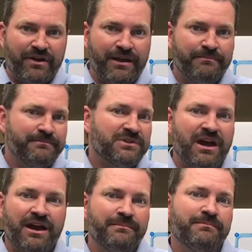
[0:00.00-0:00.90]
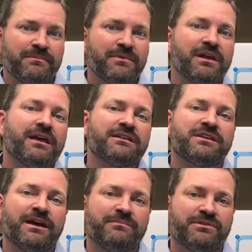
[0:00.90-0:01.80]
REM time and that
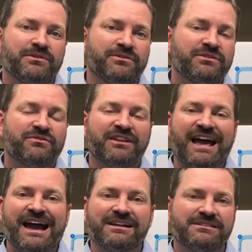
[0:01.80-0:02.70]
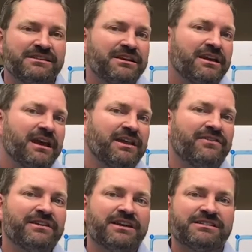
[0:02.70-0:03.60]
time to relax, and if
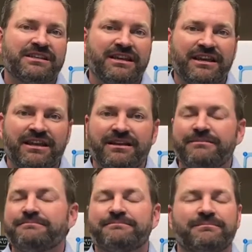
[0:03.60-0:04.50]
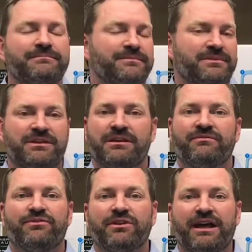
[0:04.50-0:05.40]
it doesn't get it, and
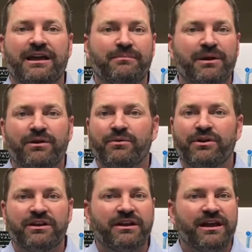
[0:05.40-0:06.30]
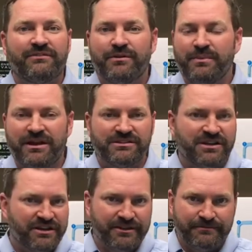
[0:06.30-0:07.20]
for a lack of a better word, it kind of rebels
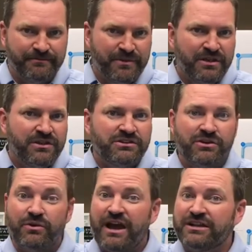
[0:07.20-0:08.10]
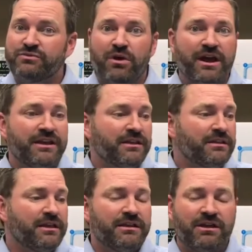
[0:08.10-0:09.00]
on you. So that's why
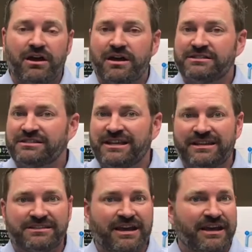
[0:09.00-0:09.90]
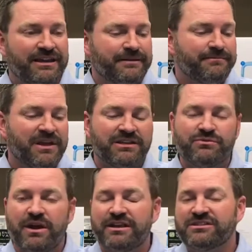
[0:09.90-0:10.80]
it causes anxiety. That's
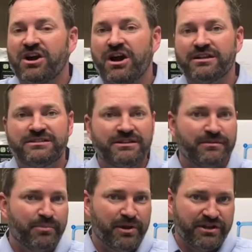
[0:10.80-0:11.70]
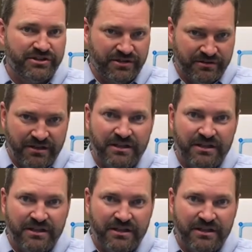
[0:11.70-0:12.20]
why it's causing depression.